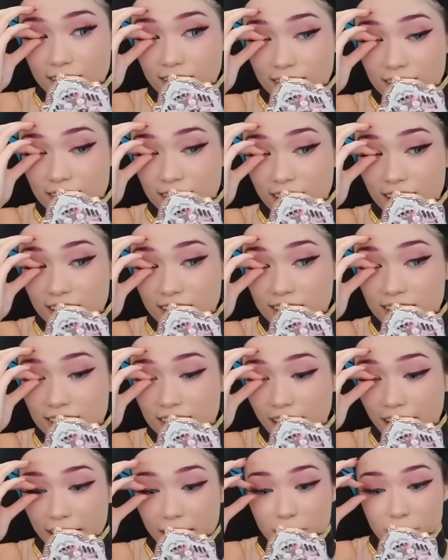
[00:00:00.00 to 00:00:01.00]
That's not
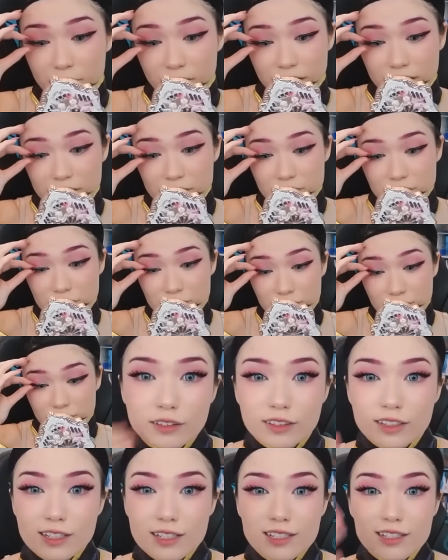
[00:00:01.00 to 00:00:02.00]
saying much.
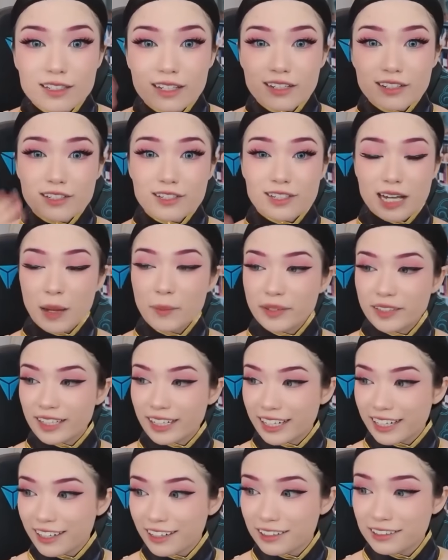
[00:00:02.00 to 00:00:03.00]
It's still
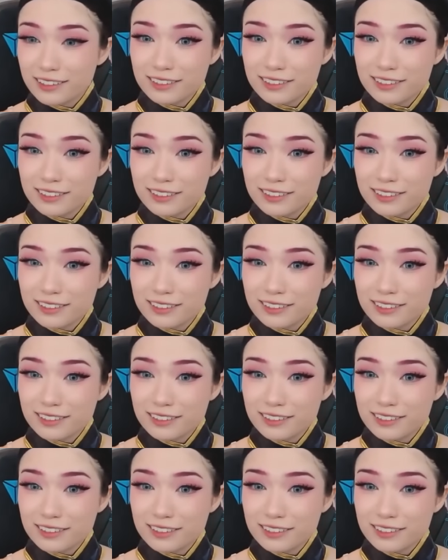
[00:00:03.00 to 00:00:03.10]
something,